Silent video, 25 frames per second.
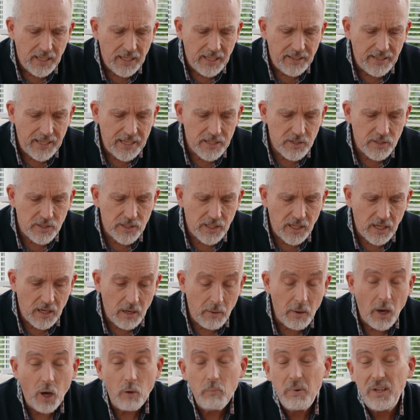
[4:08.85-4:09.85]
There's a
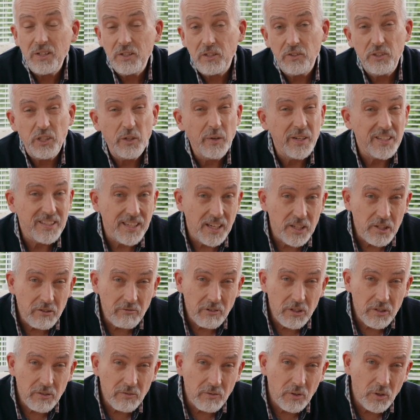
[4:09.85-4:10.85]
whole bunch of new
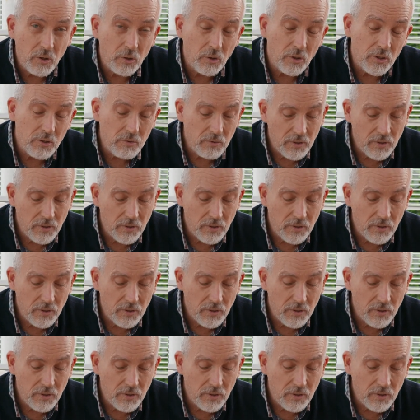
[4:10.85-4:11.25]
accessories, of course,